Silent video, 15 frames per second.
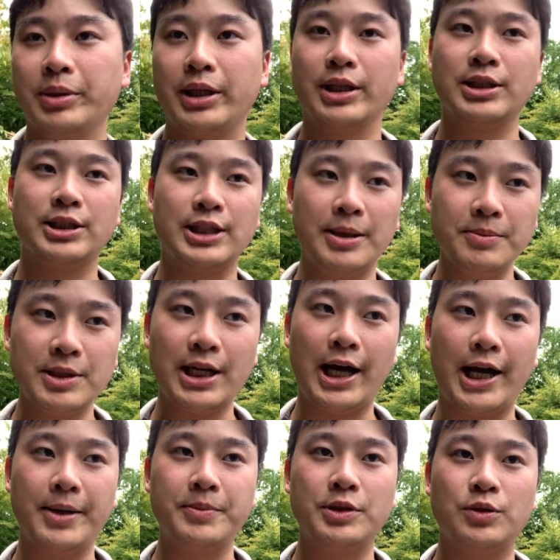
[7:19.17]
because
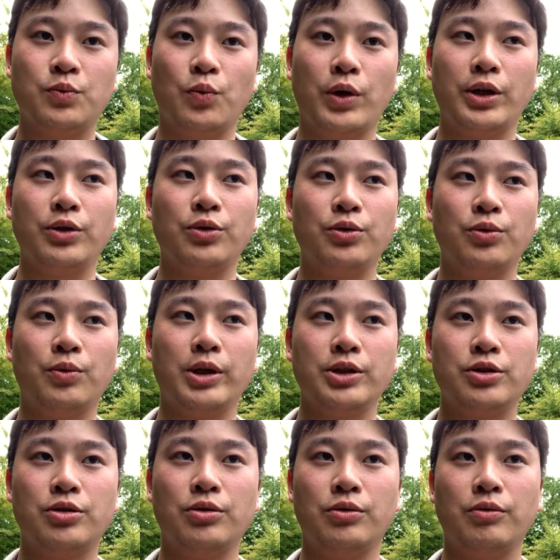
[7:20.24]
sometimes when you
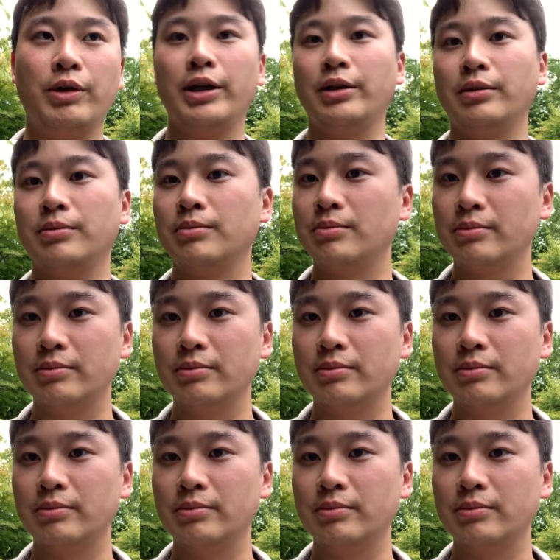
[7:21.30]
want to run